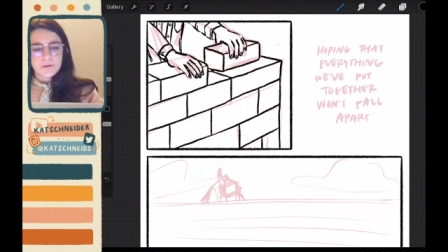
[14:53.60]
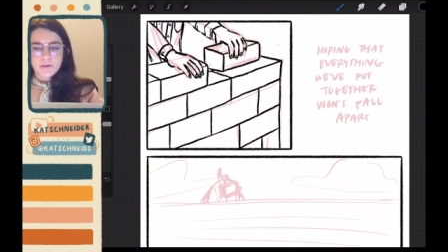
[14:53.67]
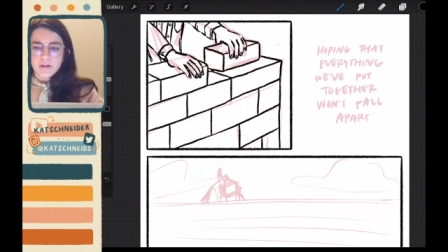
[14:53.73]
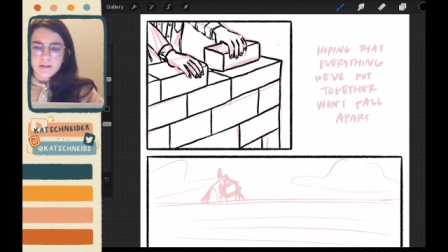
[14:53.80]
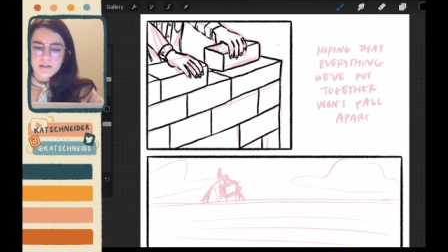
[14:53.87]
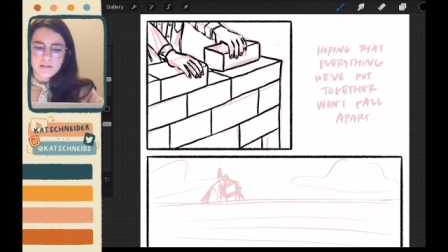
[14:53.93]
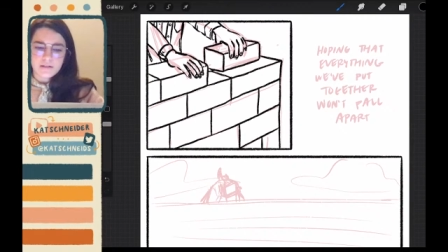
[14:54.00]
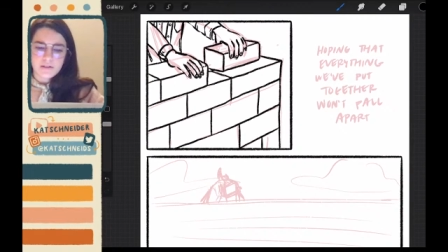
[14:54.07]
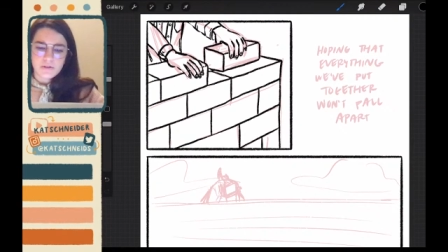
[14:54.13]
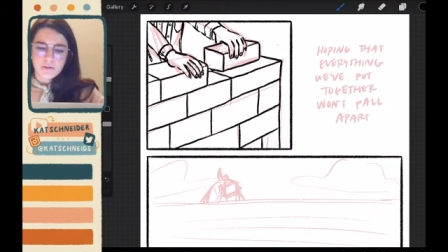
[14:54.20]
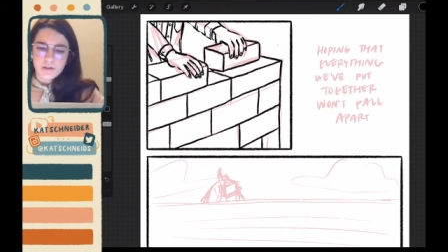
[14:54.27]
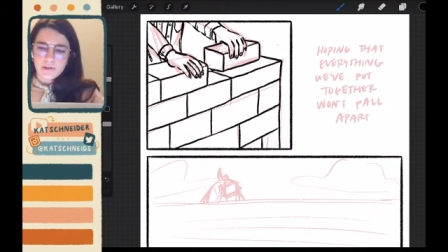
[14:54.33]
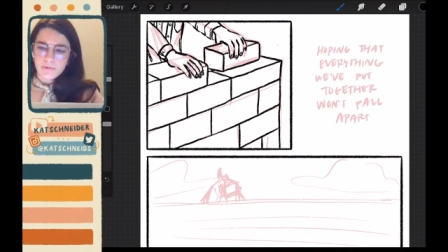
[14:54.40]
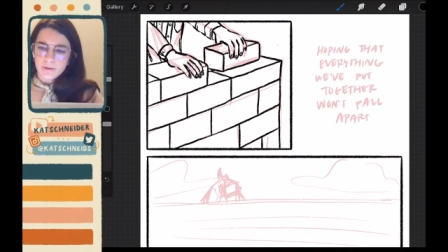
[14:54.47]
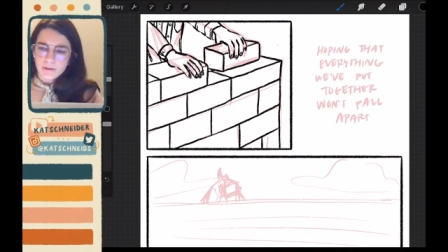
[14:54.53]
Okay, so
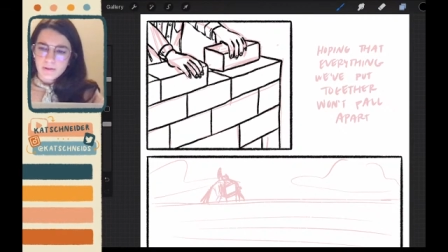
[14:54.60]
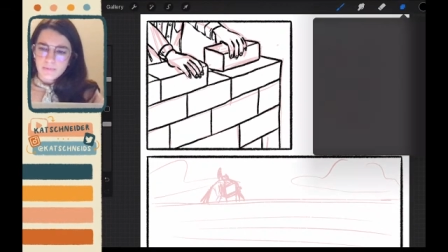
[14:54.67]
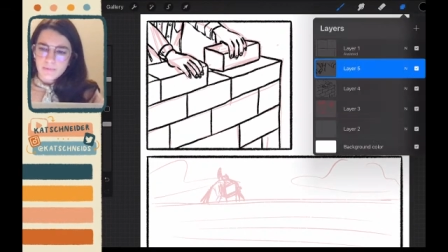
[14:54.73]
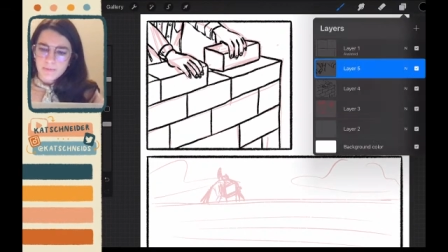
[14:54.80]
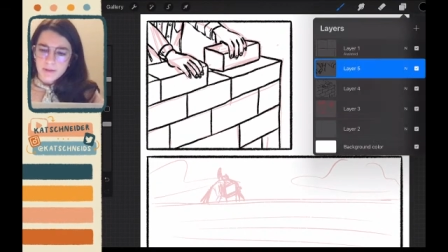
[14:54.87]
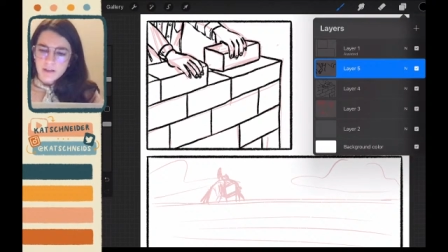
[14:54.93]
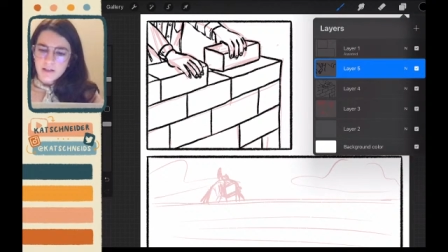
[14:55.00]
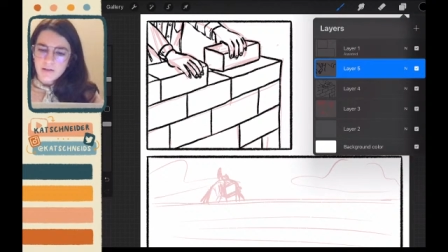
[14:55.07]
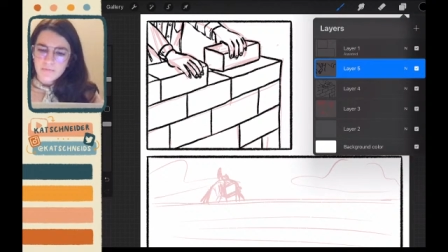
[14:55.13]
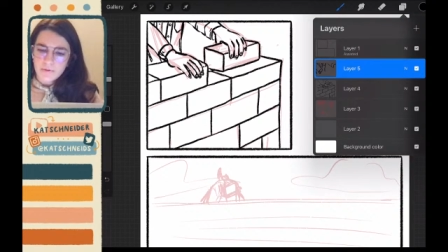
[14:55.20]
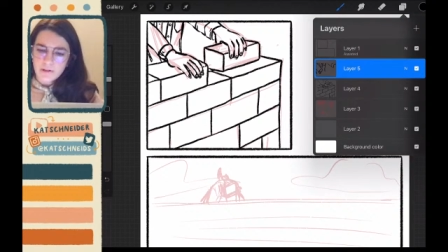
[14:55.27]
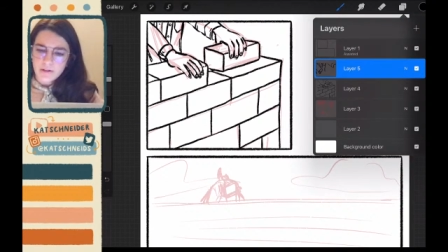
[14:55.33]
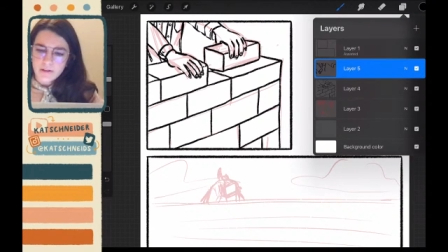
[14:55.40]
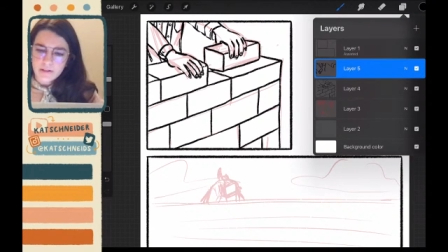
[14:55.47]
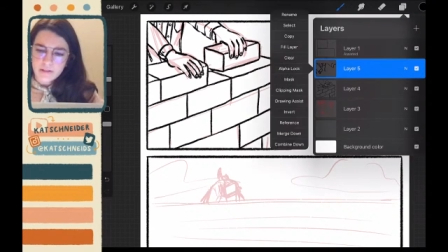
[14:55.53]
you know what? We might keep
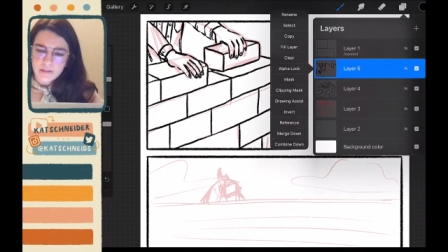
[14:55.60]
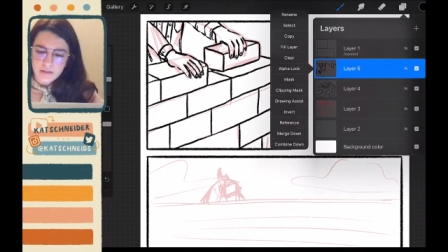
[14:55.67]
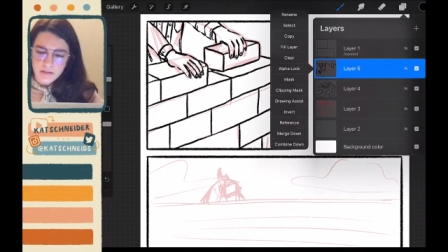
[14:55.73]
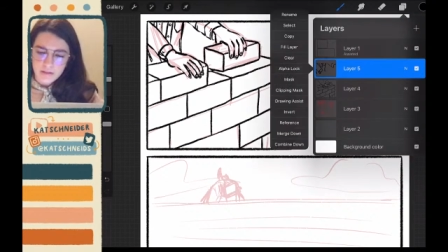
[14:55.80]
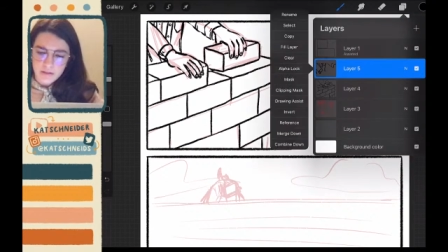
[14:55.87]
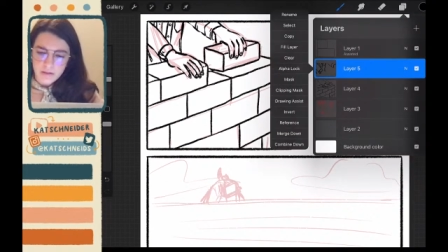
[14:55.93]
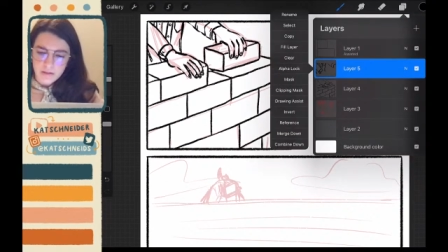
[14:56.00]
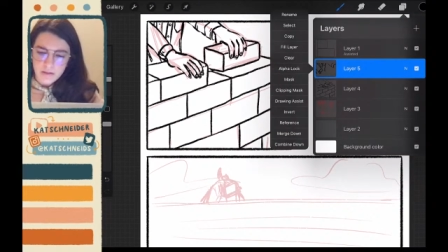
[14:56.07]
this